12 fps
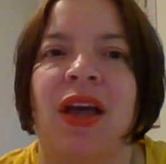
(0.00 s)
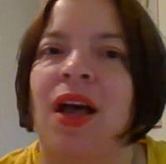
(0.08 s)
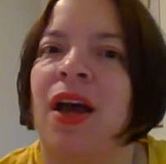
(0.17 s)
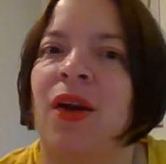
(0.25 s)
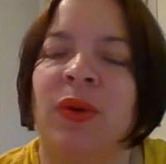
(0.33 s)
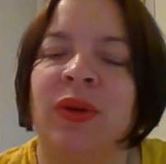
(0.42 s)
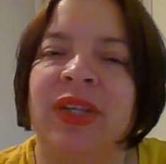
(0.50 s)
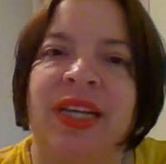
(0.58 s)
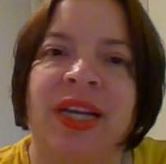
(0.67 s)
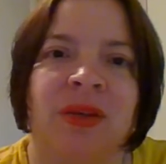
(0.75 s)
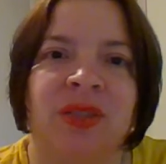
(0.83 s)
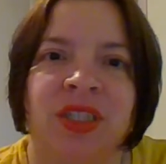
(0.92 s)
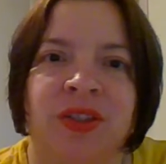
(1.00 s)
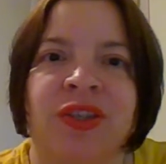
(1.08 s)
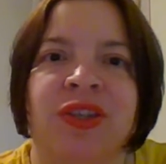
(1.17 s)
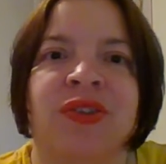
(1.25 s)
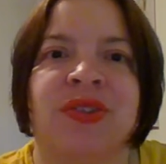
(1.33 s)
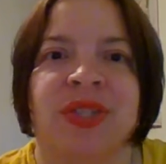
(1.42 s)
are only counting on
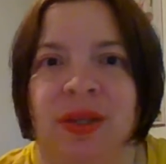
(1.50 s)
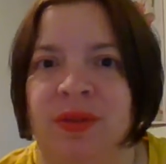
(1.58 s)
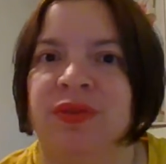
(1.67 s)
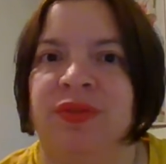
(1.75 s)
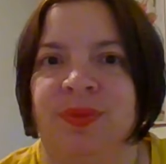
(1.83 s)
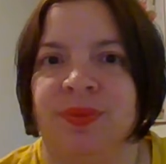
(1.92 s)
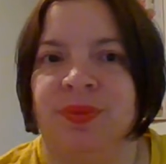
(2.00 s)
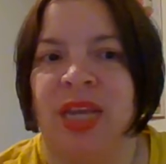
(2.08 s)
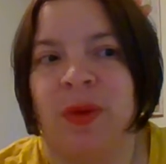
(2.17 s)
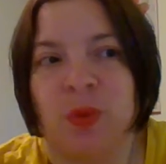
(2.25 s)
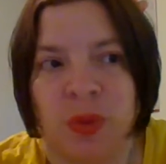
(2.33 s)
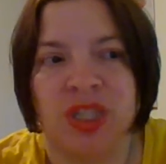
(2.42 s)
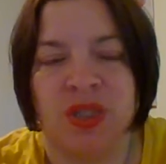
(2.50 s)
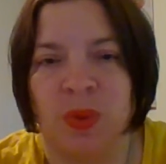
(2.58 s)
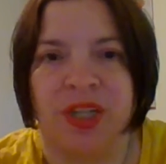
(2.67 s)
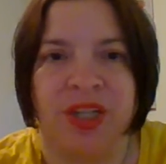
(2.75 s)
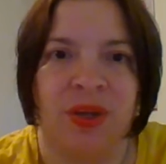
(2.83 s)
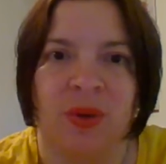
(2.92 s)
yourself, which is
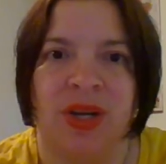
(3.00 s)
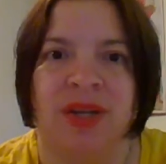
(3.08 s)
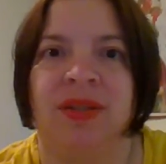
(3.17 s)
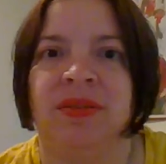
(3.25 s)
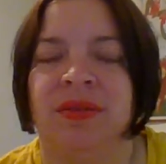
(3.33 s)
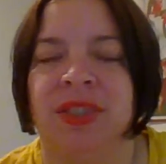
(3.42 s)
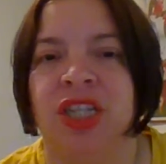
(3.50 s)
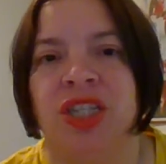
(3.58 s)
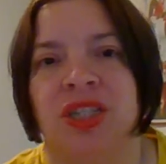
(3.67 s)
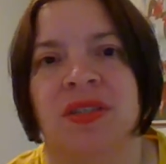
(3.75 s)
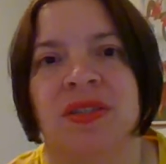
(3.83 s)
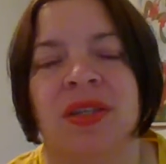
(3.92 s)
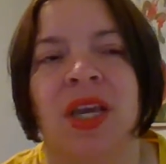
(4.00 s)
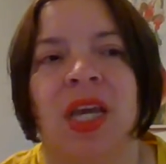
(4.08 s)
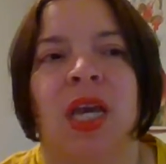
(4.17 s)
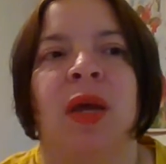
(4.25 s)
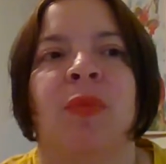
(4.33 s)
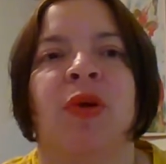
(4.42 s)
what yoga teaches.
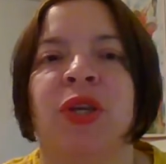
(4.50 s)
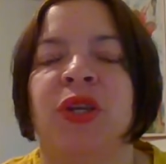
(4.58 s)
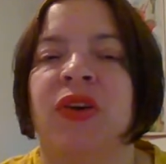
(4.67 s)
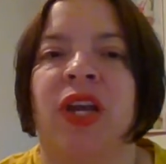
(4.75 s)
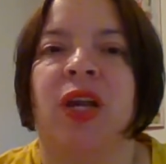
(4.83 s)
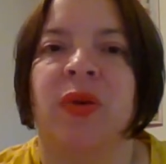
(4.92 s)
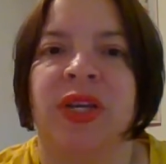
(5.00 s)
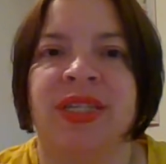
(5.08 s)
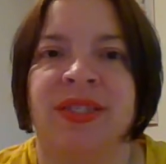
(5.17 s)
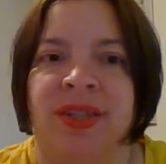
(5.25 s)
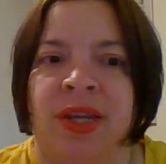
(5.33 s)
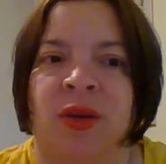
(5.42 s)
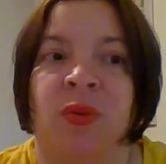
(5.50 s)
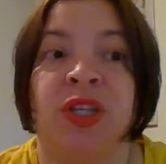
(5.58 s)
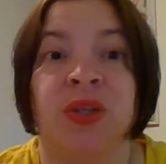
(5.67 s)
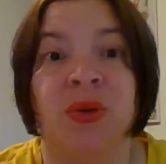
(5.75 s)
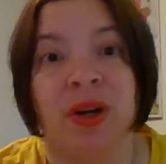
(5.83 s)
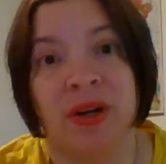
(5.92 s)
But when you're a Christian, when
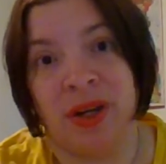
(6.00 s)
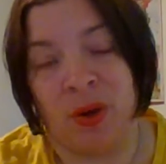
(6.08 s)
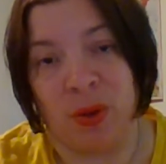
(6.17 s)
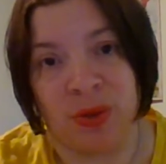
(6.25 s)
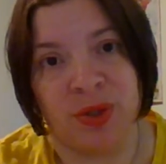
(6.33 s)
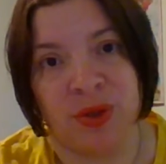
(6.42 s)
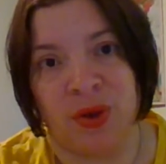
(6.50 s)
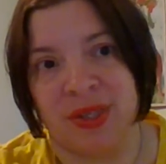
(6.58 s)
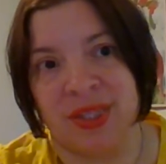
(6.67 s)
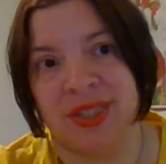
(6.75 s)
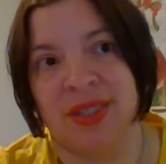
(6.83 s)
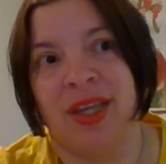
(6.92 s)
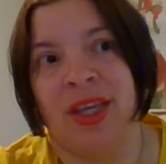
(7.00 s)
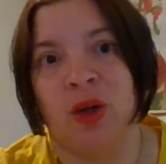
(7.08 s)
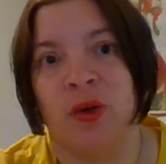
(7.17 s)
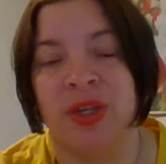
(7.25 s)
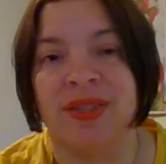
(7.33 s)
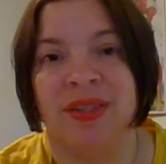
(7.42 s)
you are an Orthodox
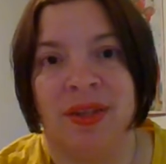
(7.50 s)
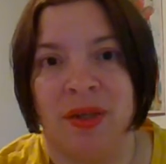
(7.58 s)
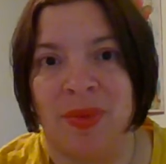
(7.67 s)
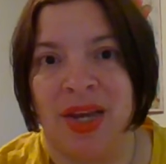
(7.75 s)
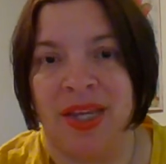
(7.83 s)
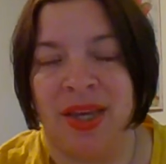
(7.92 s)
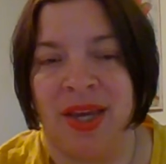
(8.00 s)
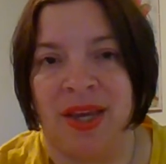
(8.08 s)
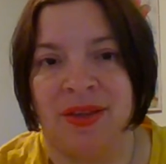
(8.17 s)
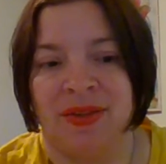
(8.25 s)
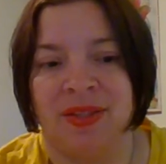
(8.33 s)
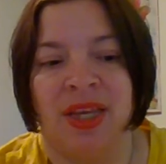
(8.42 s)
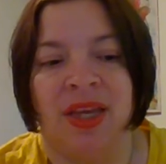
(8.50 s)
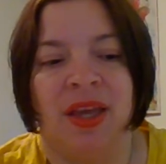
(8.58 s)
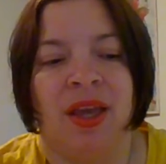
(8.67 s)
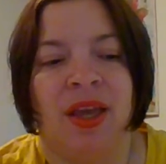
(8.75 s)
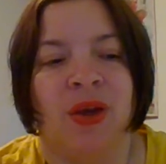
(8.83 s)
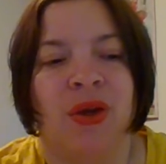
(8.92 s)
Christian, in my case,
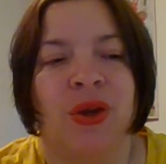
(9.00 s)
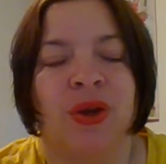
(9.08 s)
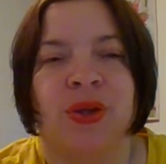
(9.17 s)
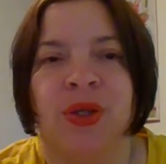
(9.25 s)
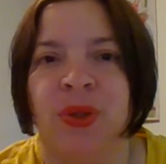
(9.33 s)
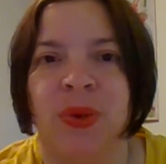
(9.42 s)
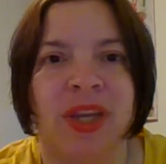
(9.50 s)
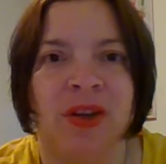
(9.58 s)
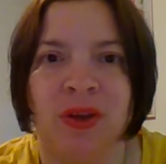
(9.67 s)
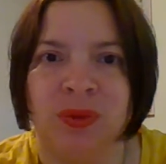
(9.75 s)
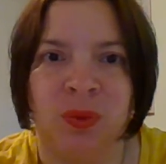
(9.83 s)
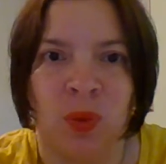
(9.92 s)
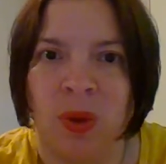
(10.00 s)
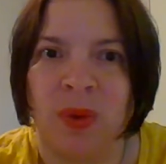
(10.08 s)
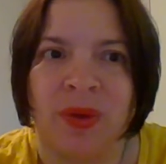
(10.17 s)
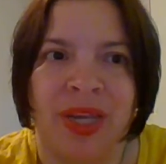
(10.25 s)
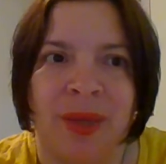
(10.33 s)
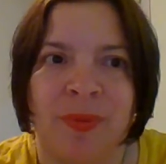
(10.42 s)
you cannot
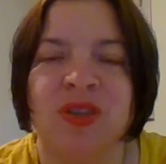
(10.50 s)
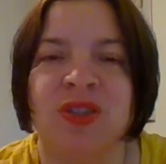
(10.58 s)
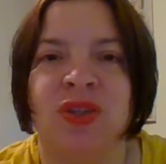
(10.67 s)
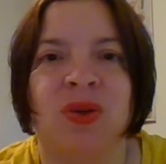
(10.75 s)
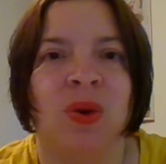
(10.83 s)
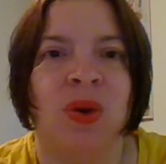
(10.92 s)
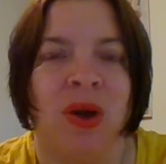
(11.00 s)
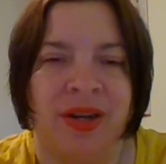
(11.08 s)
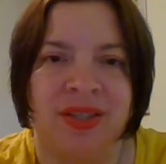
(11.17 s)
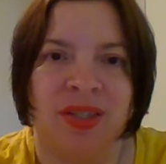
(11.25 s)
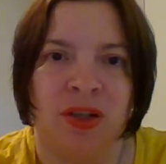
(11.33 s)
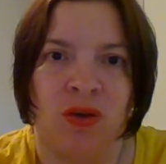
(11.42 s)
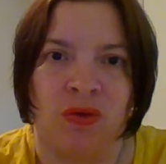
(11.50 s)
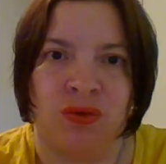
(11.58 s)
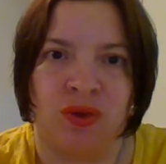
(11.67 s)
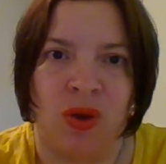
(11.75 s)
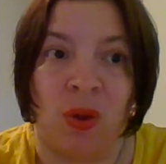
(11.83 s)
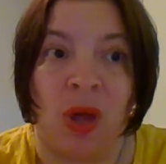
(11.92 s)
worry because you know God is in
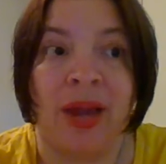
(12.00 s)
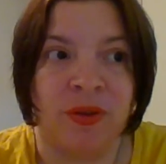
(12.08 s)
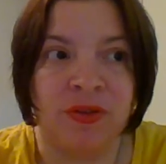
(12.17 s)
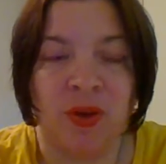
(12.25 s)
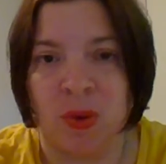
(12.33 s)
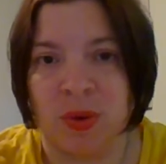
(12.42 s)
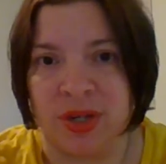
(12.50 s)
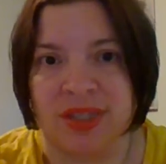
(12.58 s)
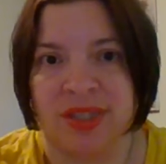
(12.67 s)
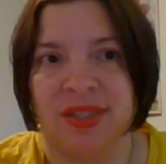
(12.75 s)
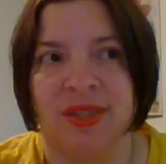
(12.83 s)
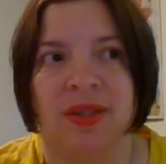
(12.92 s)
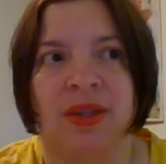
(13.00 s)
control. And of course,